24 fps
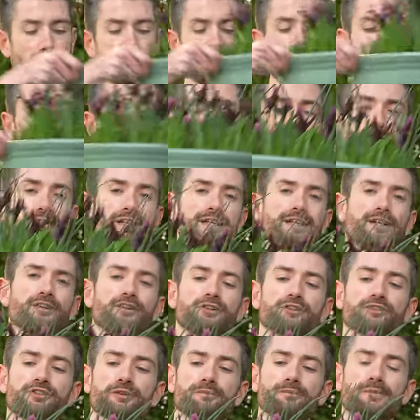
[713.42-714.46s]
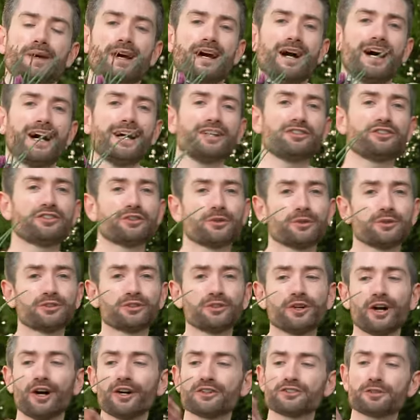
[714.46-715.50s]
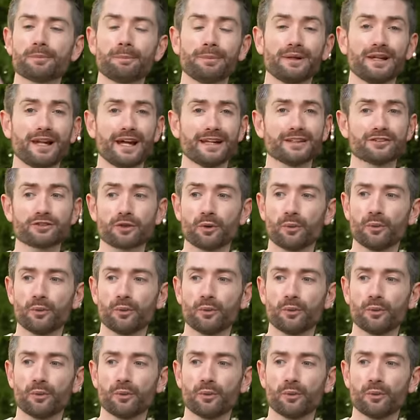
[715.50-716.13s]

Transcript: earlier in the autumn, I showed you how to plant